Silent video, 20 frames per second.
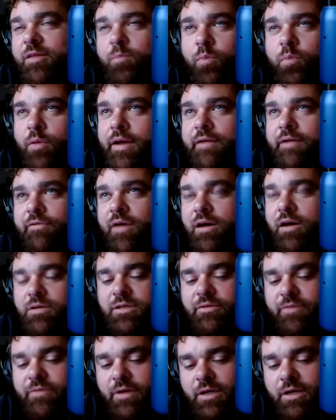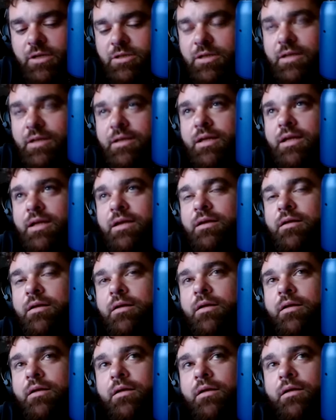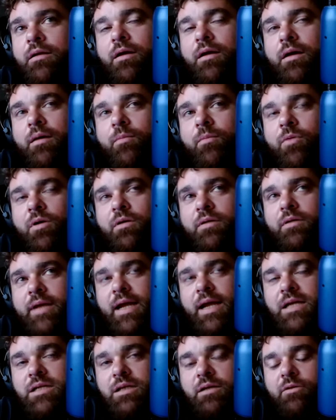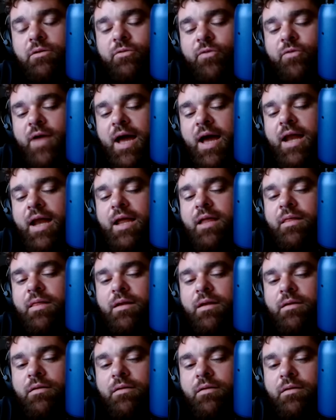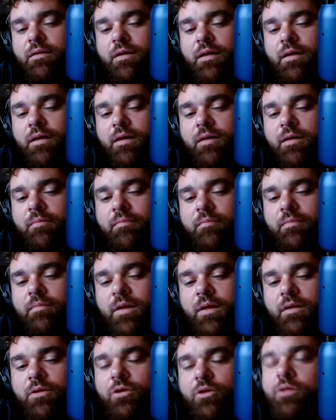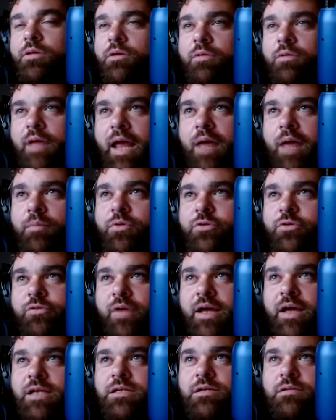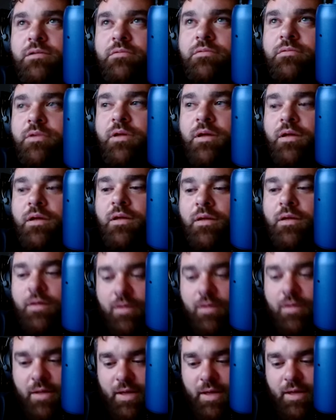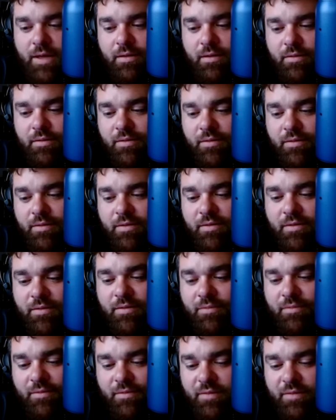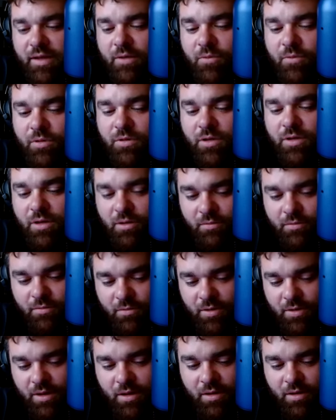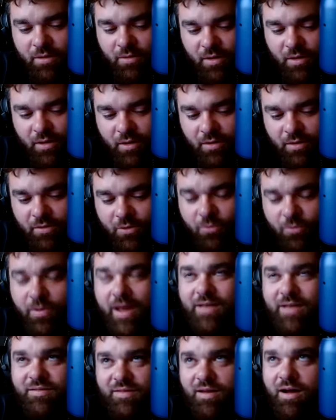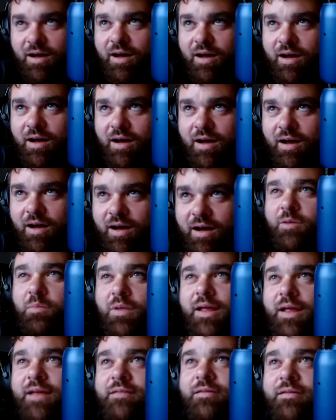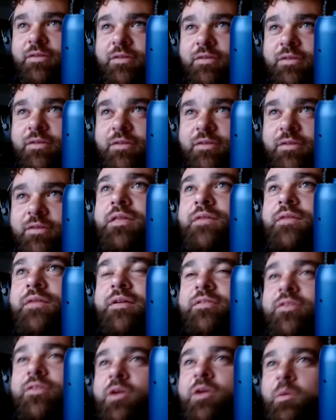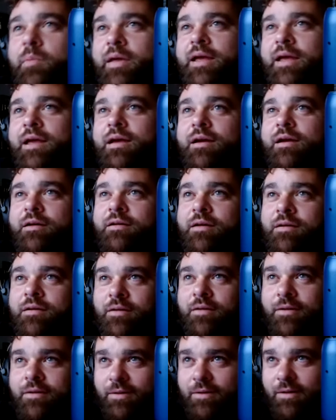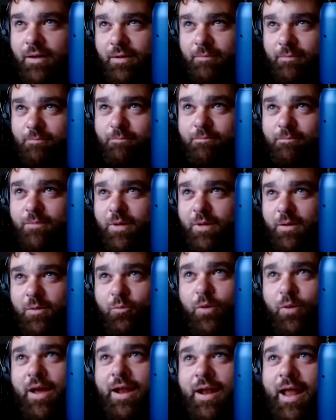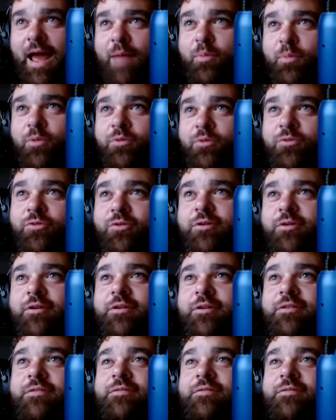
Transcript: pre Foxy Fish, and then we're gonna test a little Friday, then do a little Gamblers Racing. And see what the race gods are going to bless us with. If it's going to be red apples or